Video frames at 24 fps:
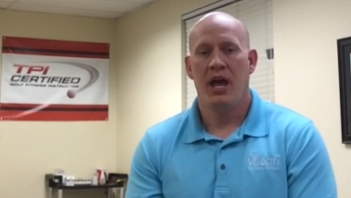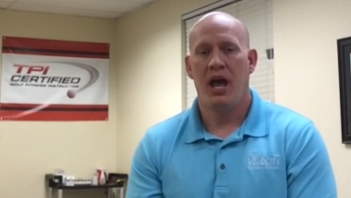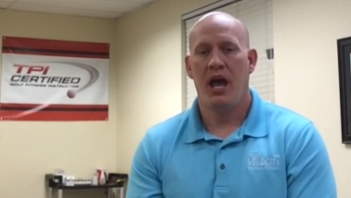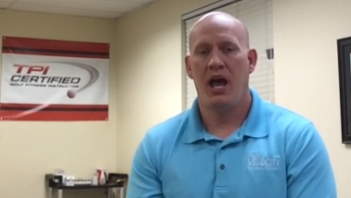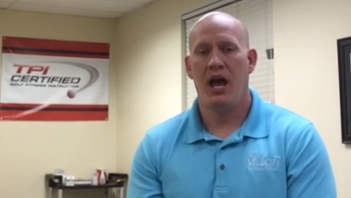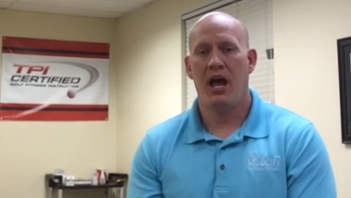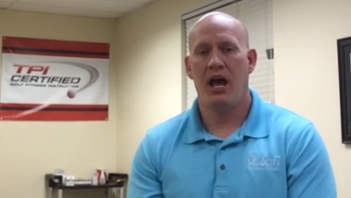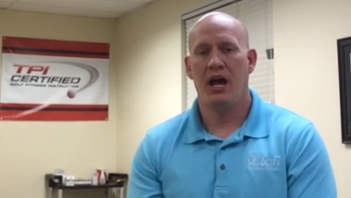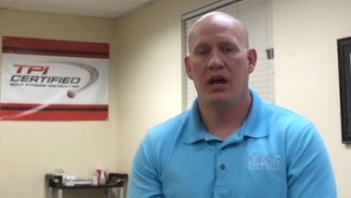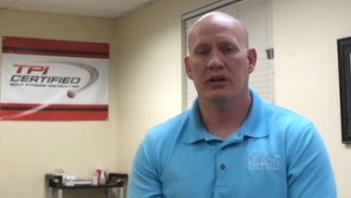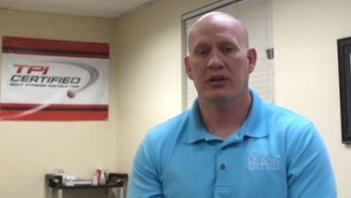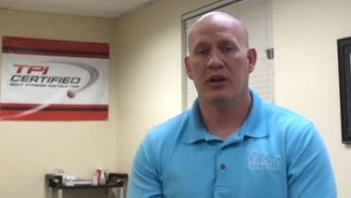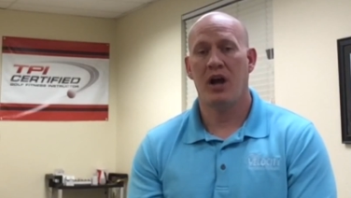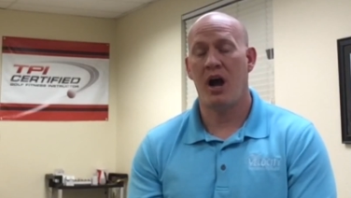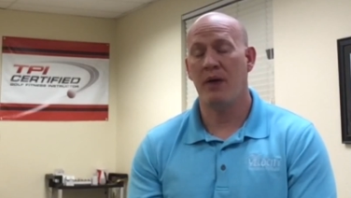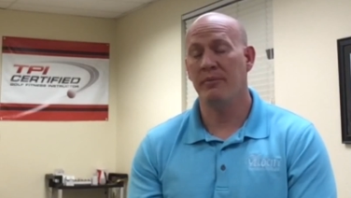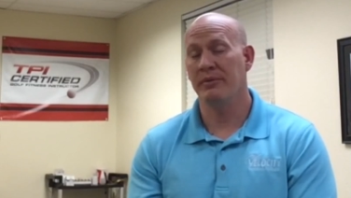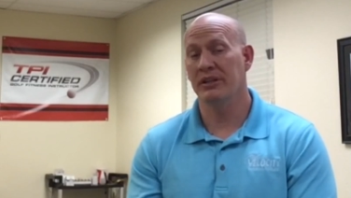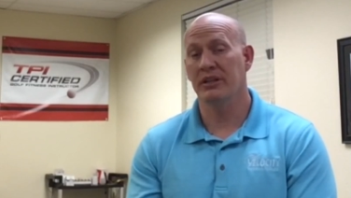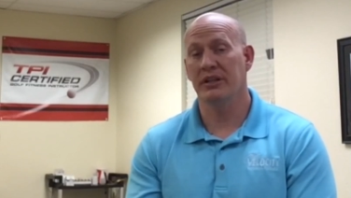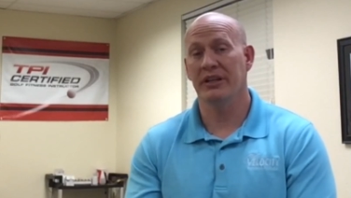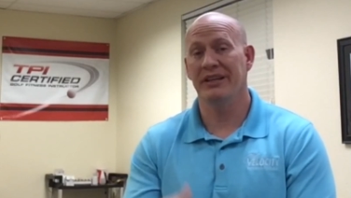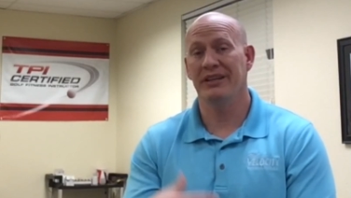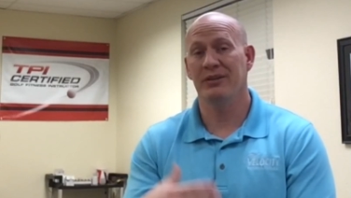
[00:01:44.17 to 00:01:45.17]
uh,
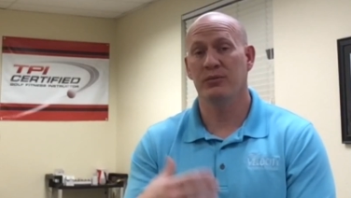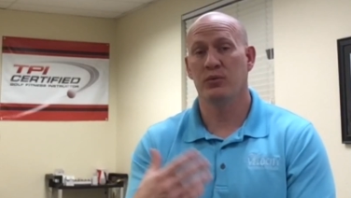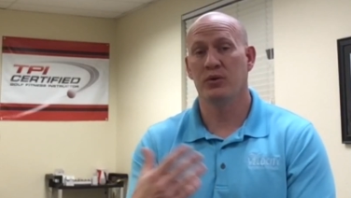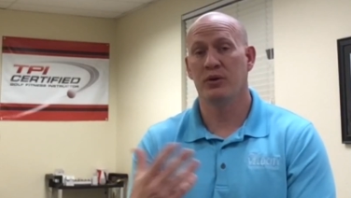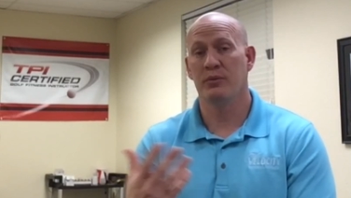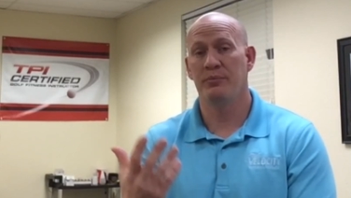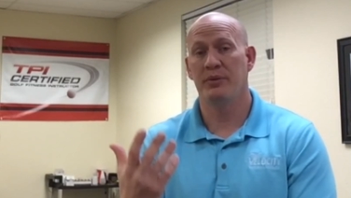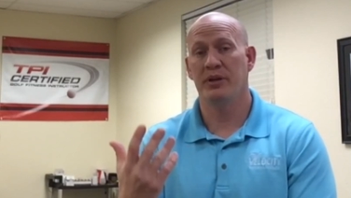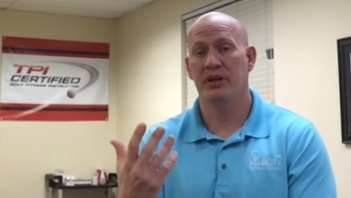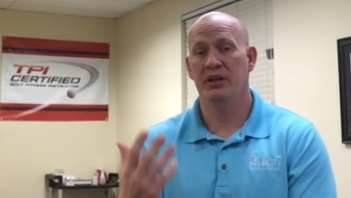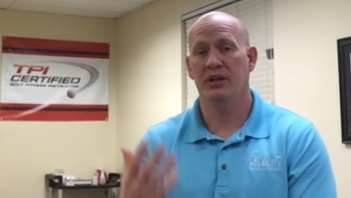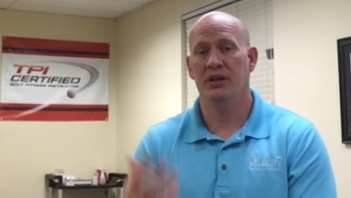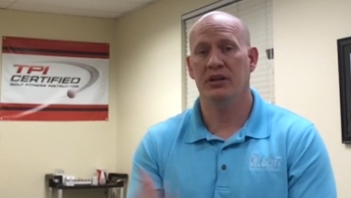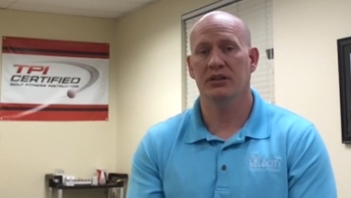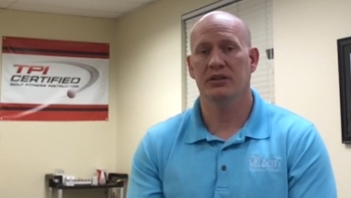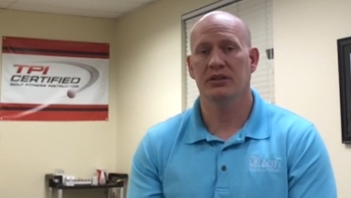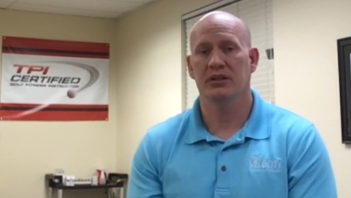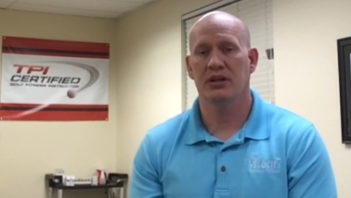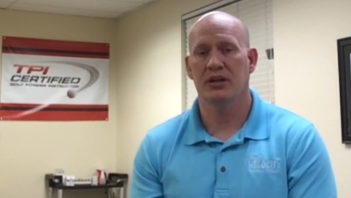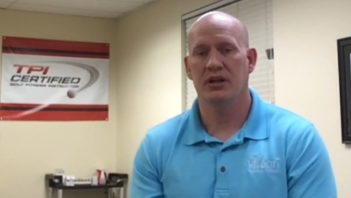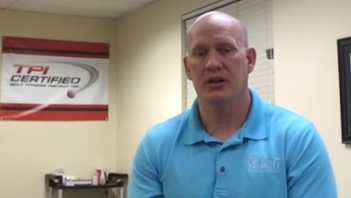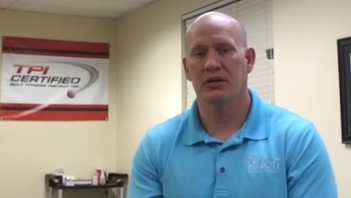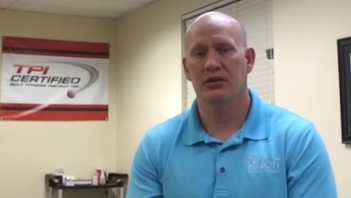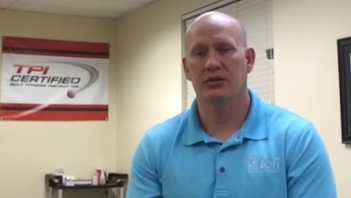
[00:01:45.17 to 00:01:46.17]
commonly, we'll put
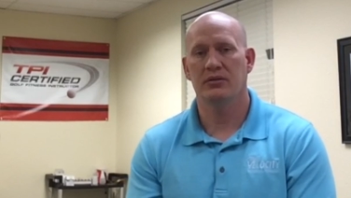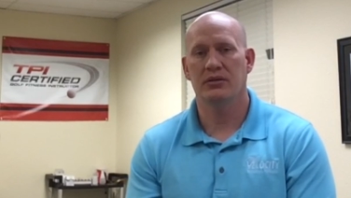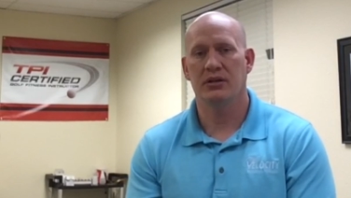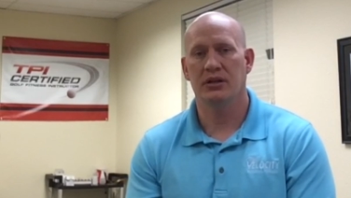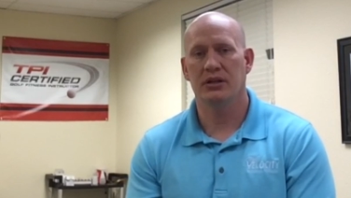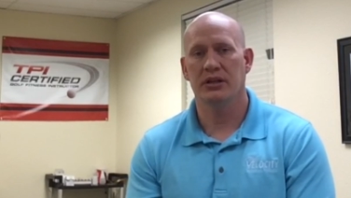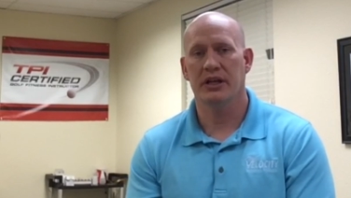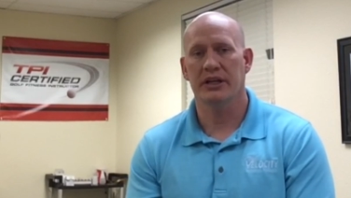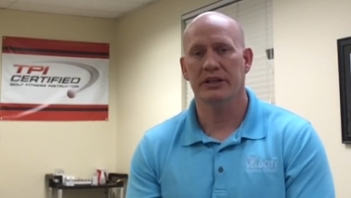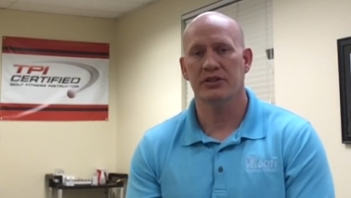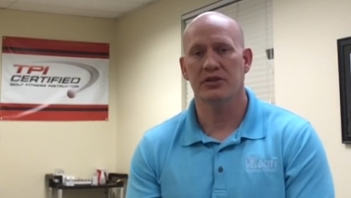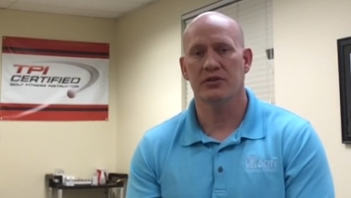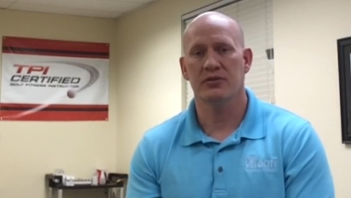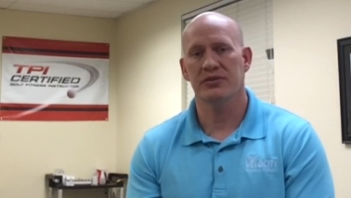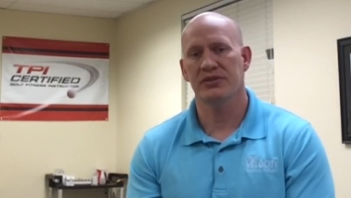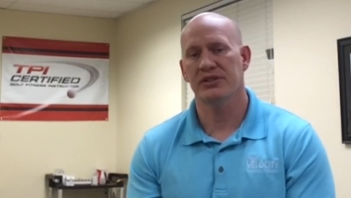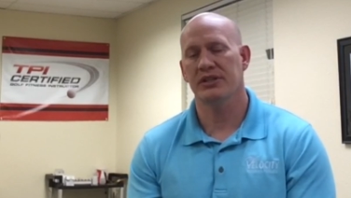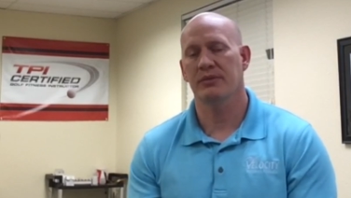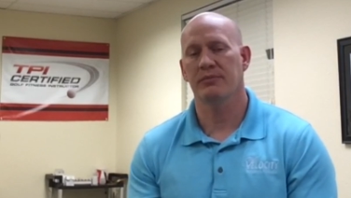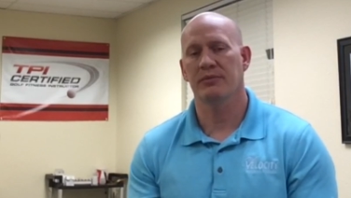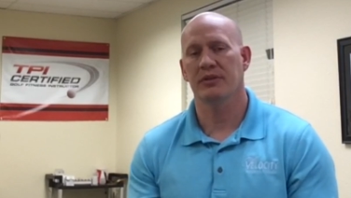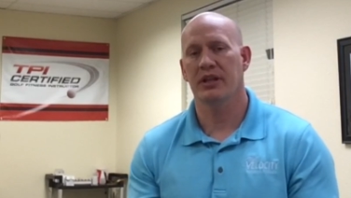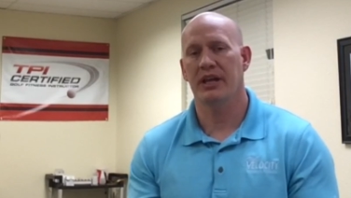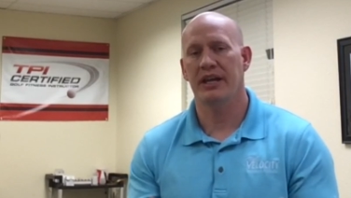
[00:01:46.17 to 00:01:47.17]
you know electrical
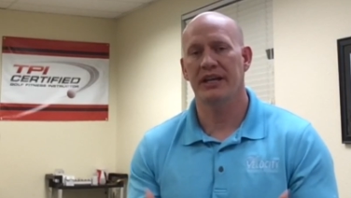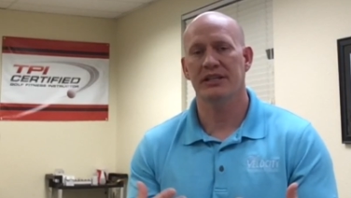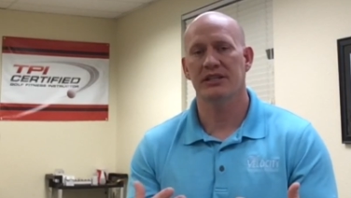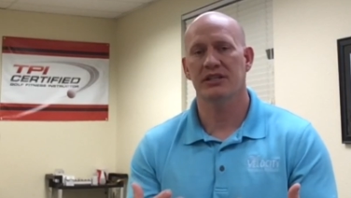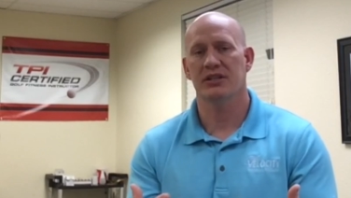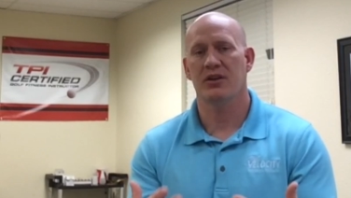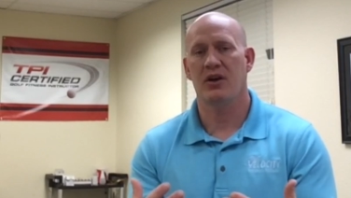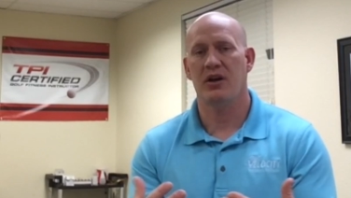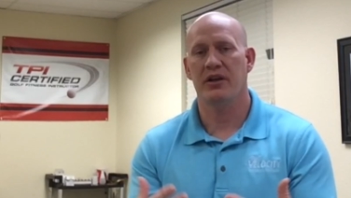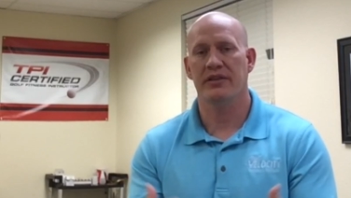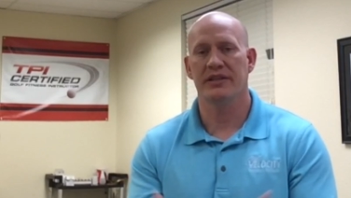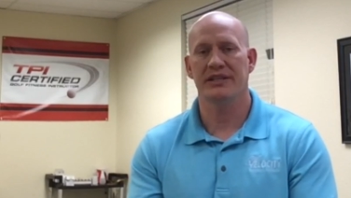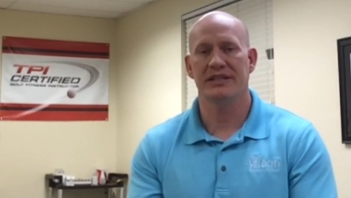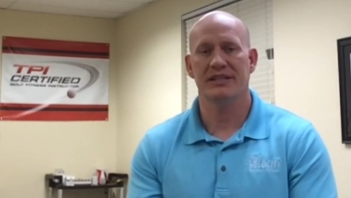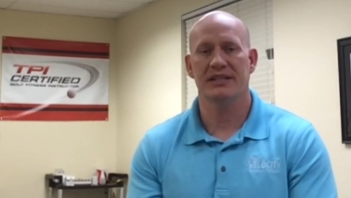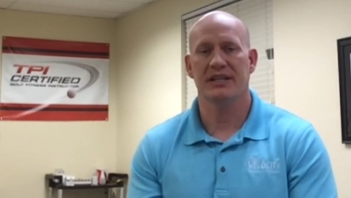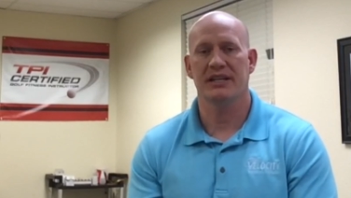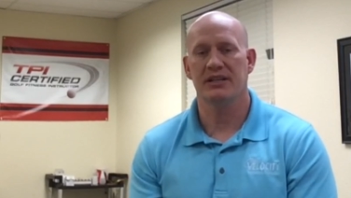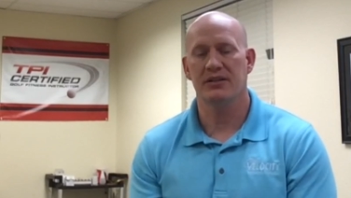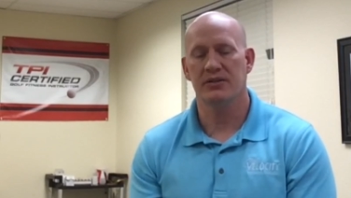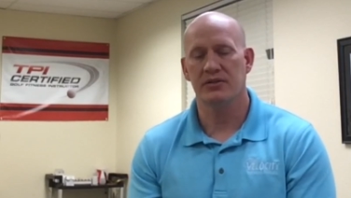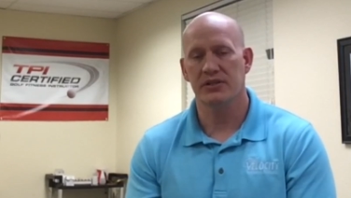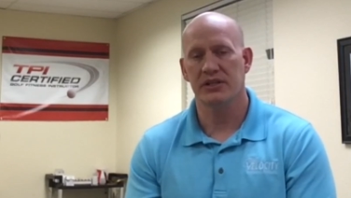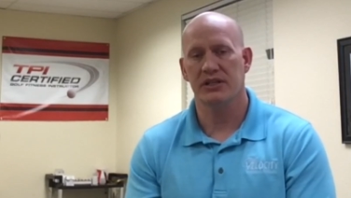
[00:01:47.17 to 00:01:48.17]
stimulation on these
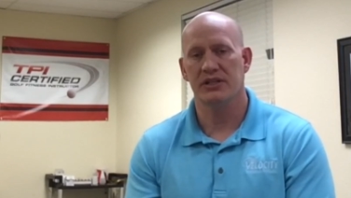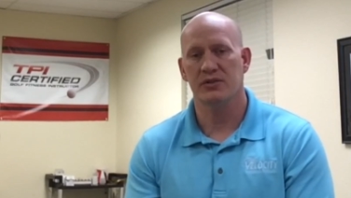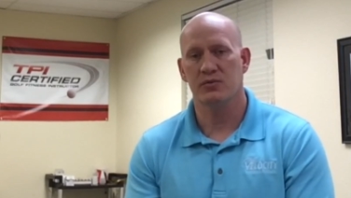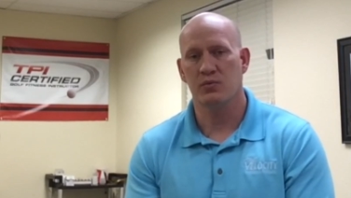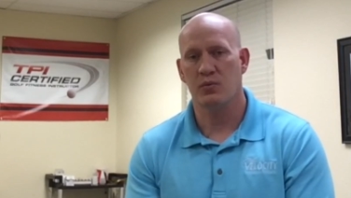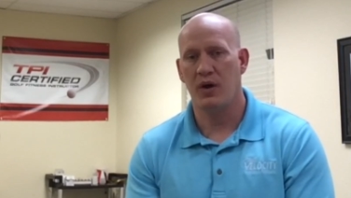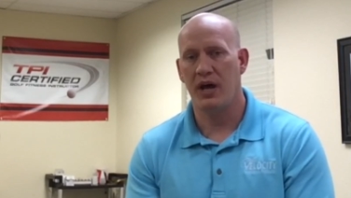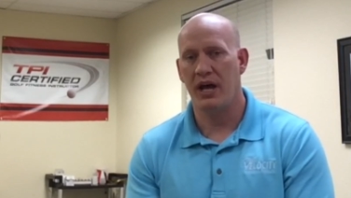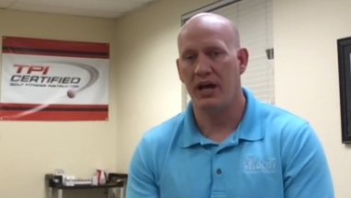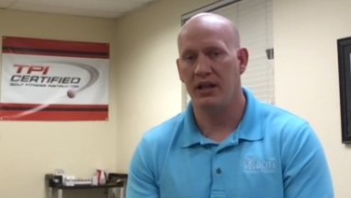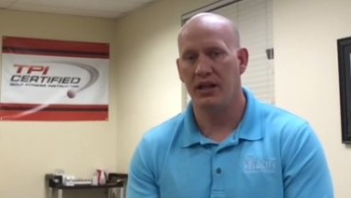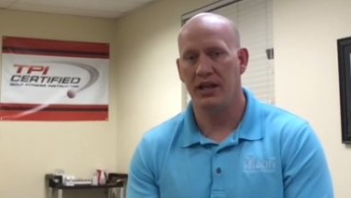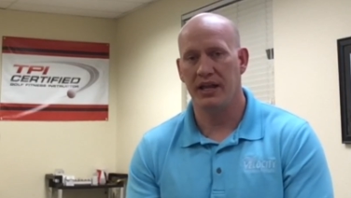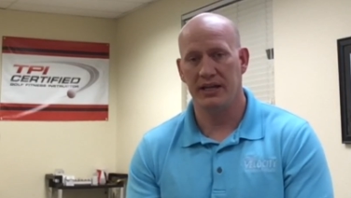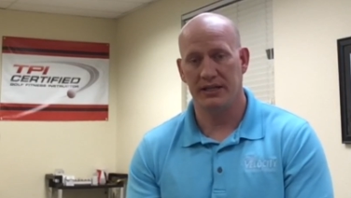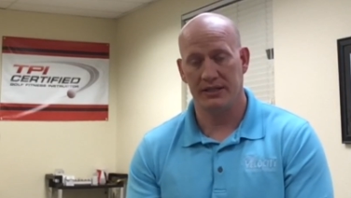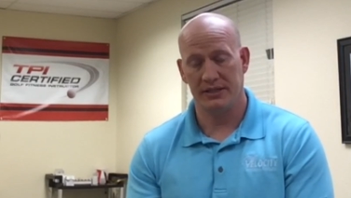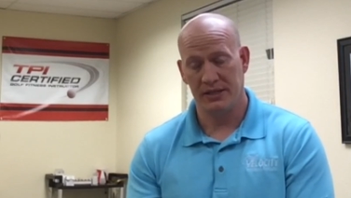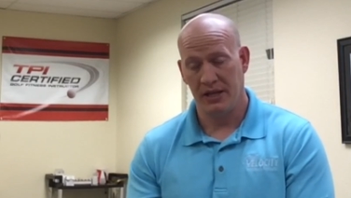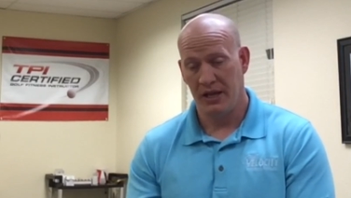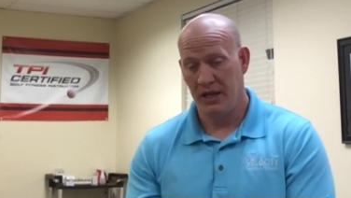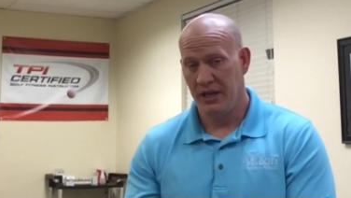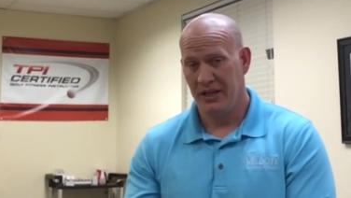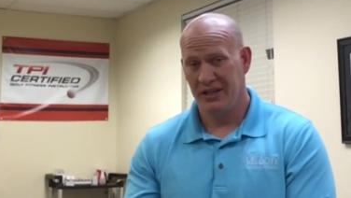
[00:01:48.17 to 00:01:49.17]
needles as well
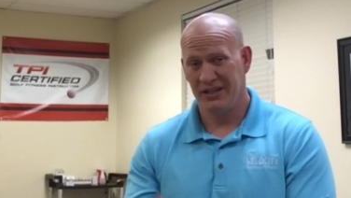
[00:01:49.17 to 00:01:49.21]
as